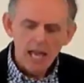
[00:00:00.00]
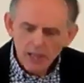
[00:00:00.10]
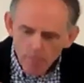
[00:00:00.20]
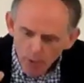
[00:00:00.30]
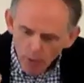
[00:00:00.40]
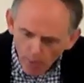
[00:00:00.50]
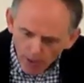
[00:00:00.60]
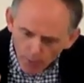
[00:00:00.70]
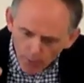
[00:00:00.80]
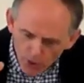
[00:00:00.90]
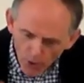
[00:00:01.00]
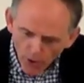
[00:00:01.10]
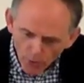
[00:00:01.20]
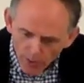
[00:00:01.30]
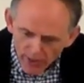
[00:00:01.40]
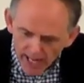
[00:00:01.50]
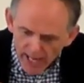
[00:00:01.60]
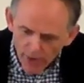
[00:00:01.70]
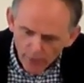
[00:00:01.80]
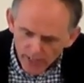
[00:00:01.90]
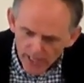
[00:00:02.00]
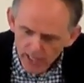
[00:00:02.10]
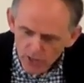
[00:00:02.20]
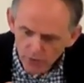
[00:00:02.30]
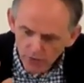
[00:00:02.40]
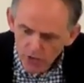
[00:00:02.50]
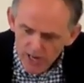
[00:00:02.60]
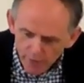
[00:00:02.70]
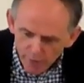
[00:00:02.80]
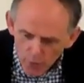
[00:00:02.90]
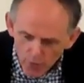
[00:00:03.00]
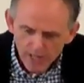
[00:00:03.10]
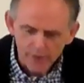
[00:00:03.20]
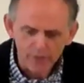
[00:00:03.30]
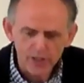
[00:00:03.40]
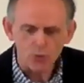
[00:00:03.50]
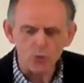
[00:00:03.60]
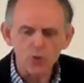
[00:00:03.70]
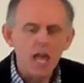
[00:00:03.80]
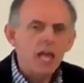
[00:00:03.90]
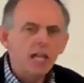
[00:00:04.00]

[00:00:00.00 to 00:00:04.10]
The problem was not with any of these three or four individuals.